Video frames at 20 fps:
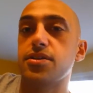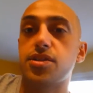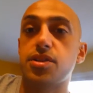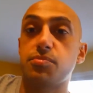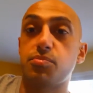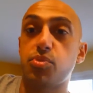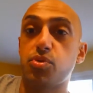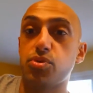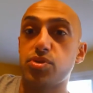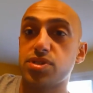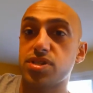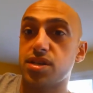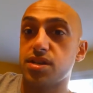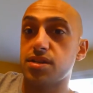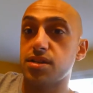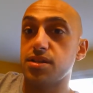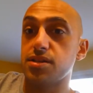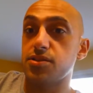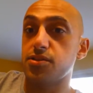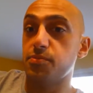you boy's
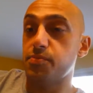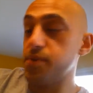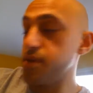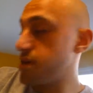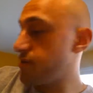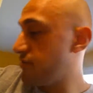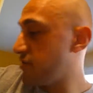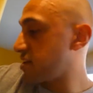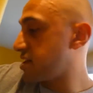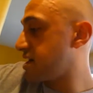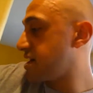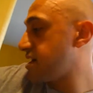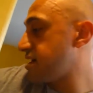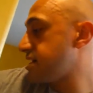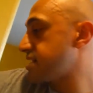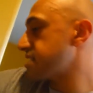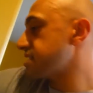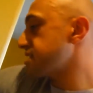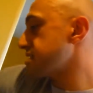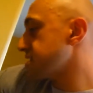on a little bit of a
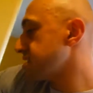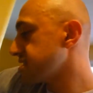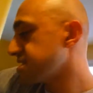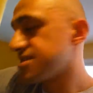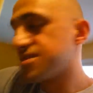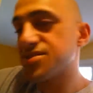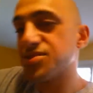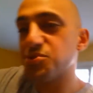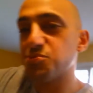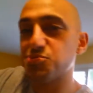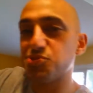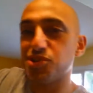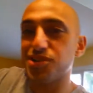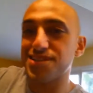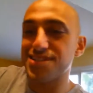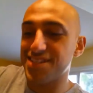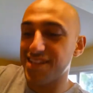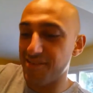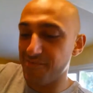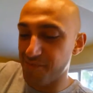cut. So I'm
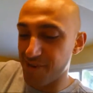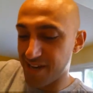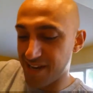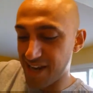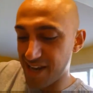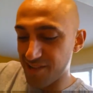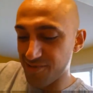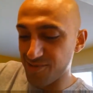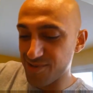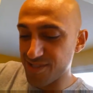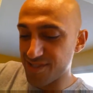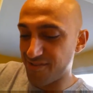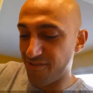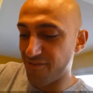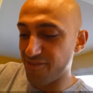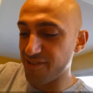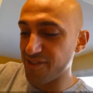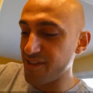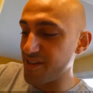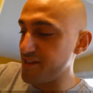trying to save my calories
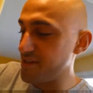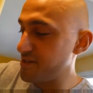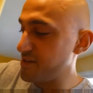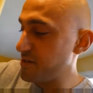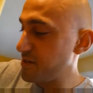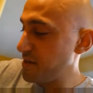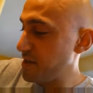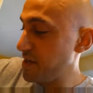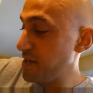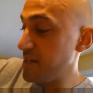for later.